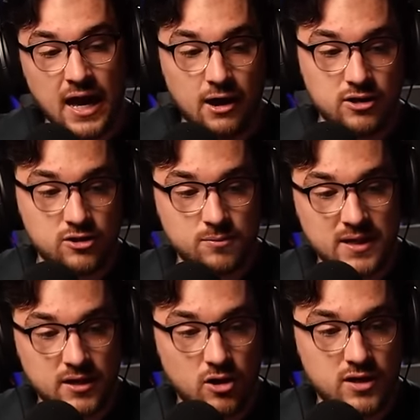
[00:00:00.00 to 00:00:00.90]
I would either be
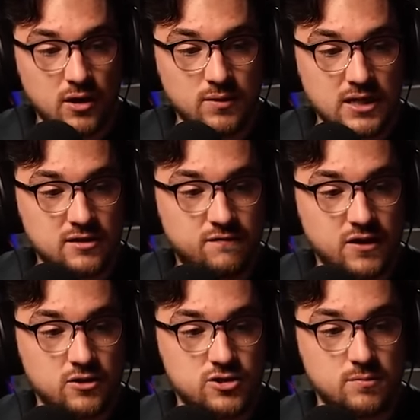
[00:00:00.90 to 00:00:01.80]
like, okay, we need to
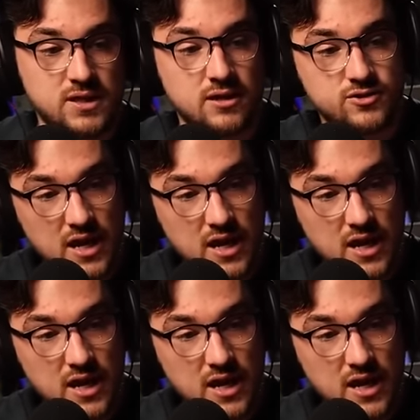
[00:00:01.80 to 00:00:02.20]
figure something else